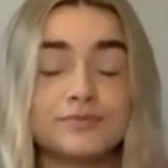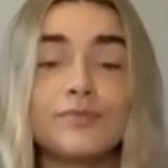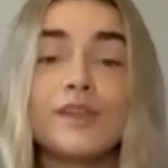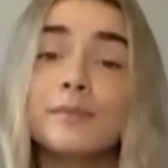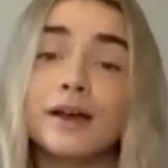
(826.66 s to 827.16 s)

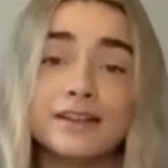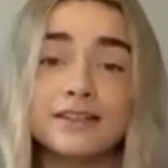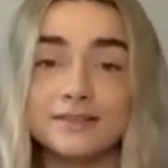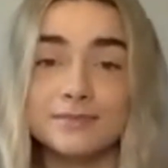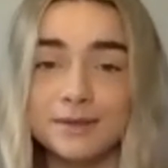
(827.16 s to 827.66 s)

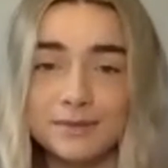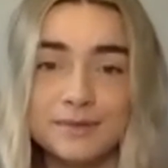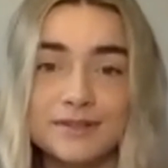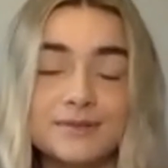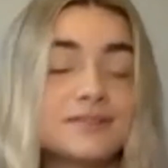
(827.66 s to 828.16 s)
magnesium
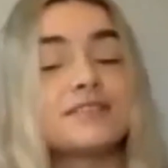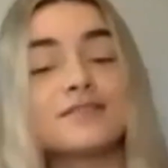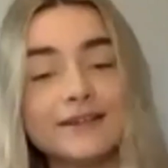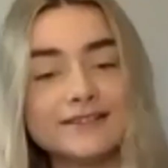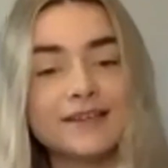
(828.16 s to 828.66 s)
supplements, which is
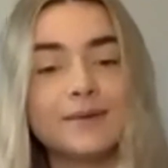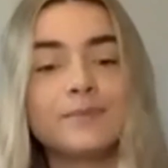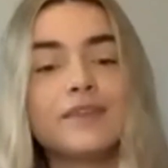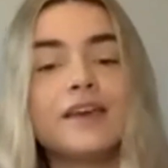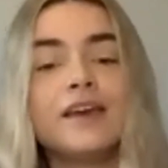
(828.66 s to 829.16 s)
crazy.
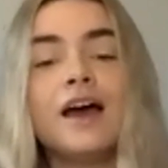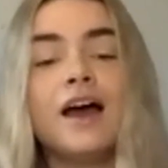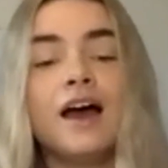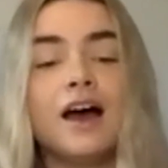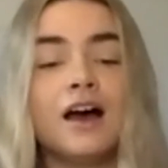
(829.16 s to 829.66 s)

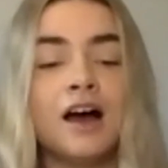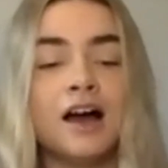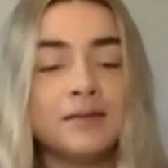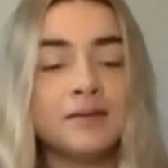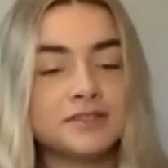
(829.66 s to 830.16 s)

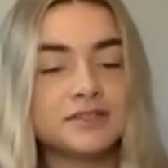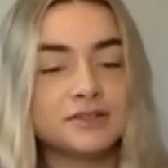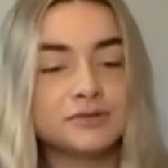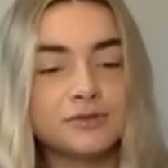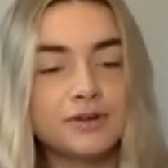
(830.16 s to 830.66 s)
I'm just going
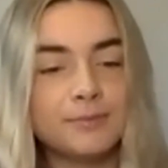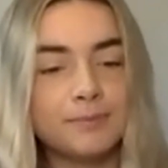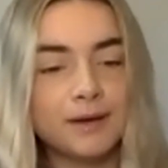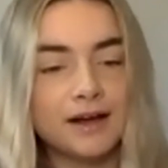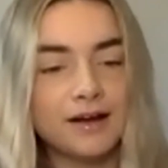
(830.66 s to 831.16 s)
to talk
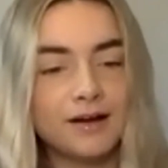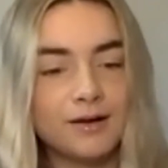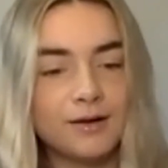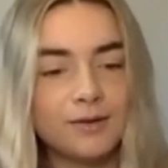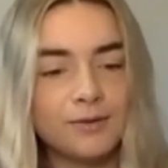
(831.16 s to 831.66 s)

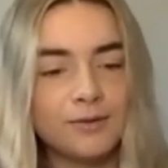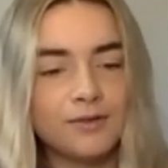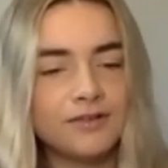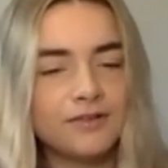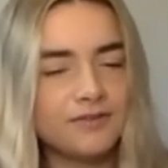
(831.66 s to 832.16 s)
about
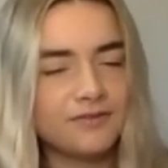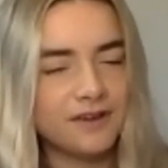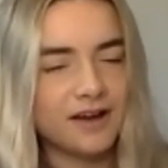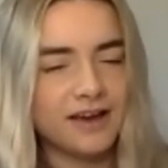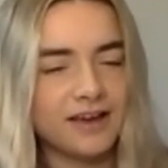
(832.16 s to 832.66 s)

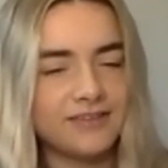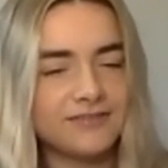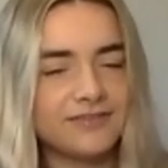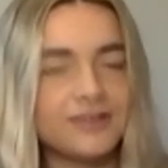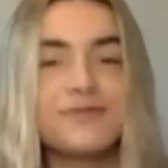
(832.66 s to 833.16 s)
5
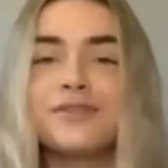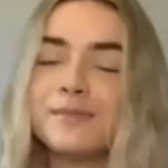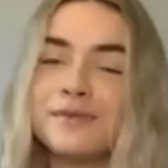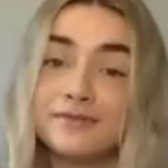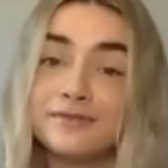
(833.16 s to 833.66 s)
of them
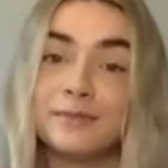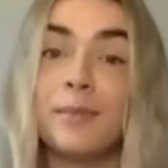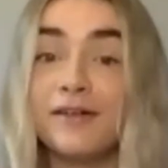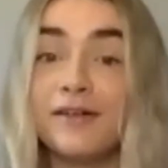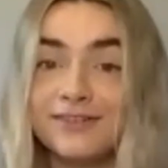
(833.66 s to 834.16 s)
if I've done my
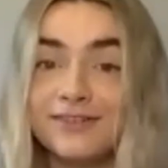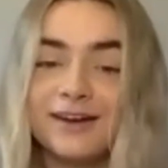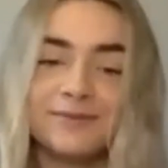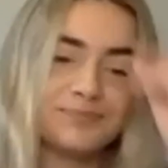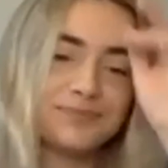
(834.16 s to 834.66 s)
maths right.
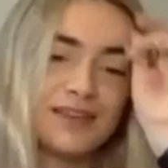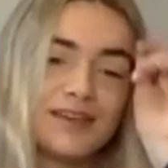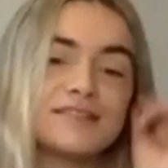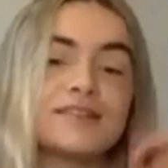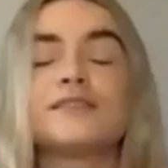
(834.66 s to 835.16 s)

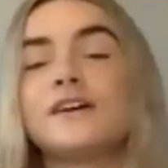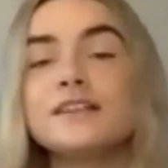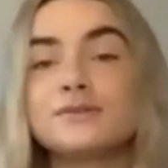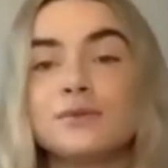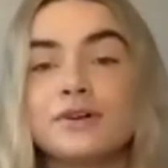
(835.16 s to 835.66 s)
So the
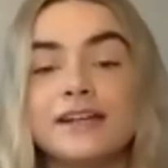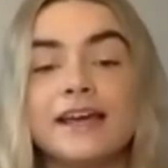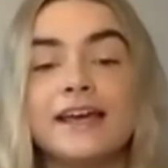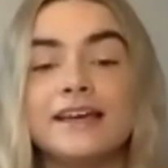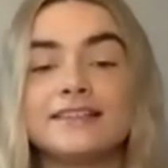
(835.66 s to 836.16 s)
first one
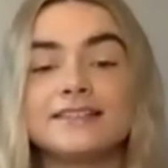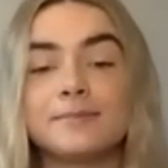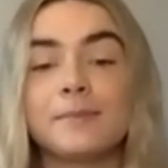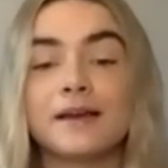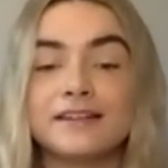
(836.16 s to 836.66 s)
is
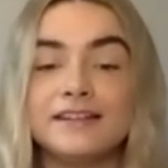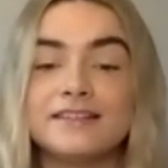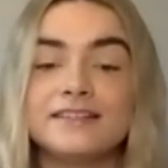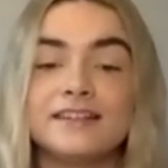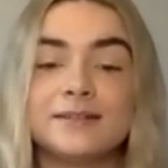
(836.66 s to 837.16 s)

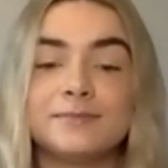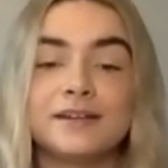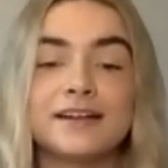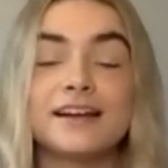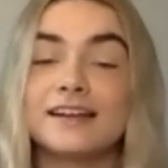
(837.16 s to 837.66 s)
magnesium
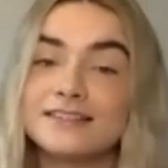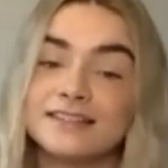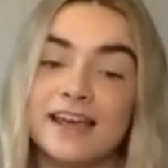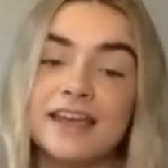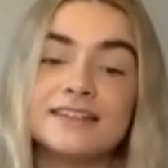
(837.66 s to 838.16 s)

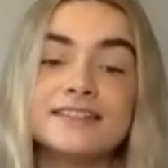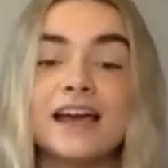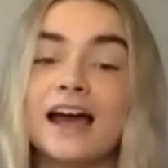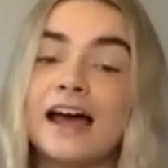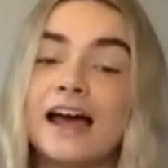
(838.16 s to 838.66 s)
glycinate,
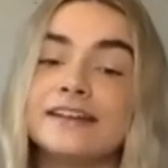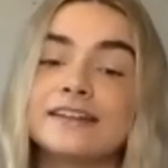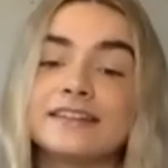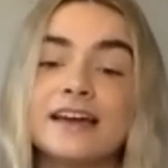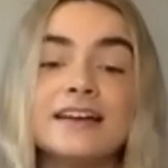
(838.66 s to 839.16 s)
and
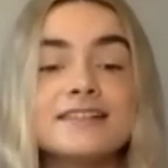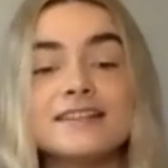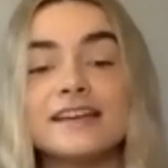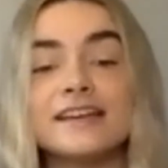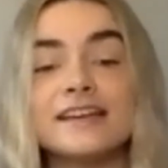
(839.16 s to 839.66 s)
that
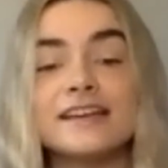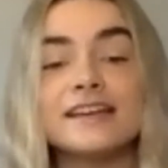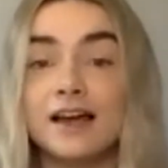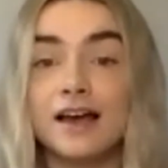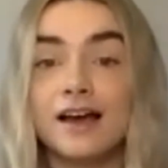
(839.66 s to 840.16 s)

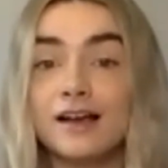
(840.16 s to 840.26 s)
is